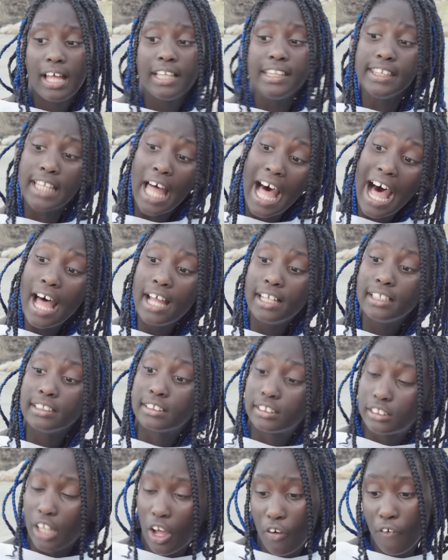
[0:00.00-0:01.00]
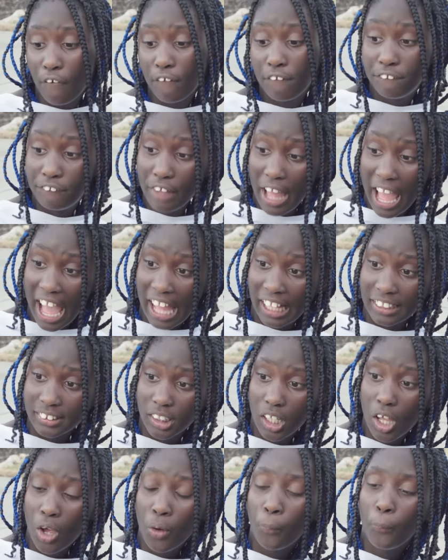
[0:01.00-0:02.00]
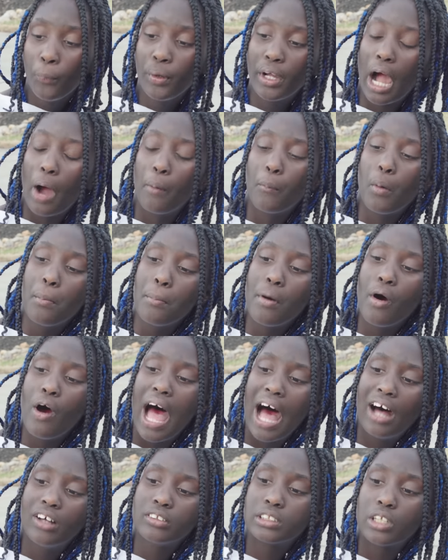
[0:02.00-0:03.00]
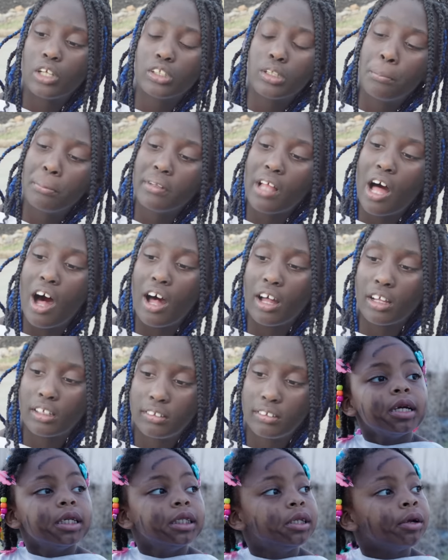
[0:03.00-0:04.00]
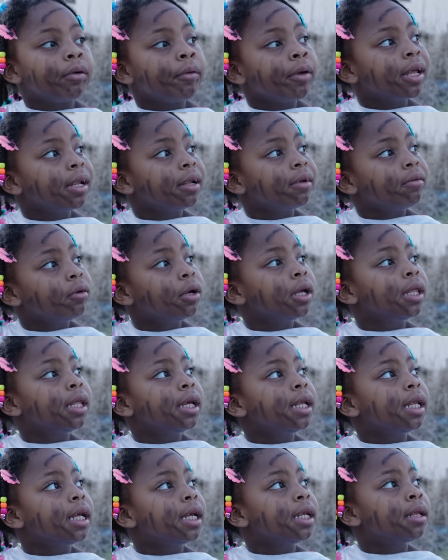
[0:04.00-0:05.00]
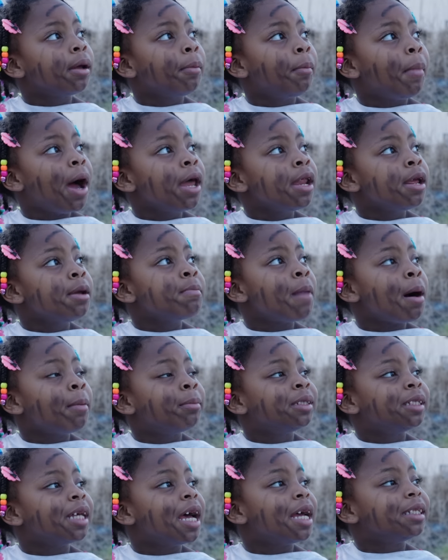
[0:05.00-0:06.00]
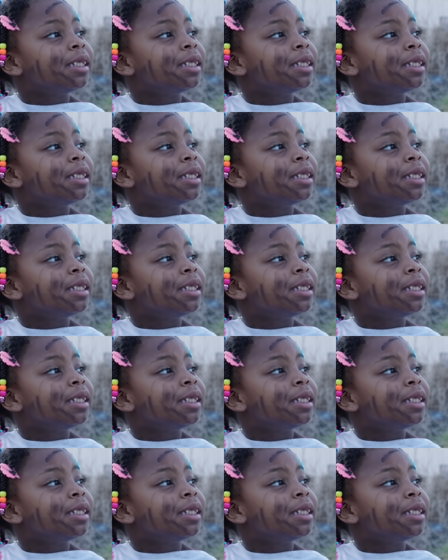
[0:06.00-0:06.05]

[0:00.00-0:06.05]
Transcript: Not so fast. We got one more house on the block. Dorian really needs the money. Mom said